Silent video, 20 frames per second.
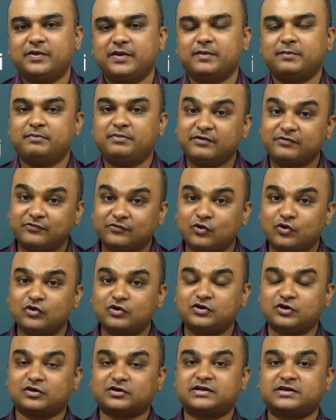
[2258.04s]
before
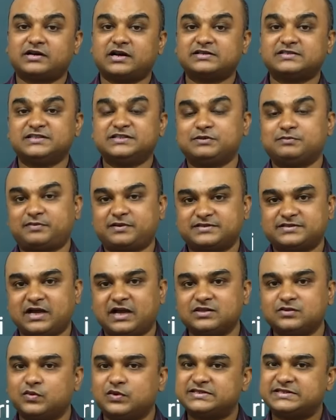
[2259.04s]
Doctor Rajendra
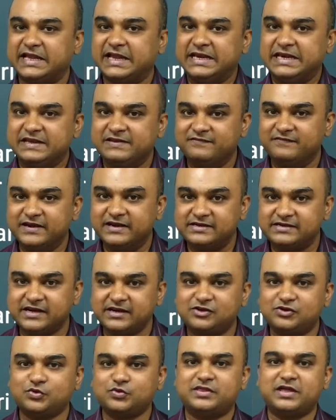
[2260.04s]
Prasad was
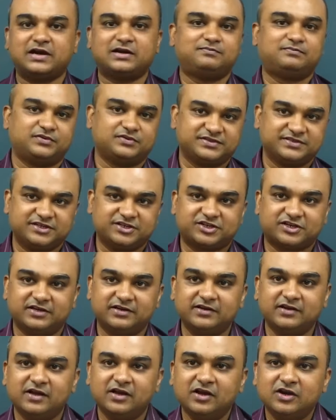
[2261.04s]
elevated to that
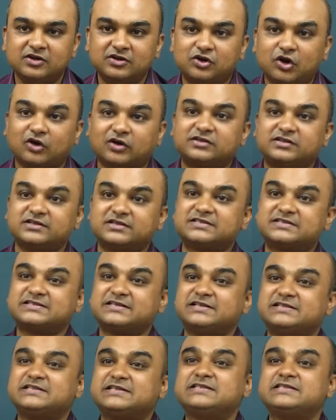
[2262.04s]
position, Doctor
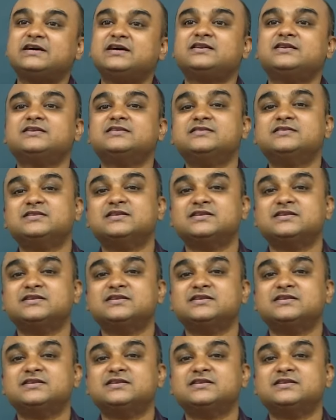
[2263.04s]
Sachidananda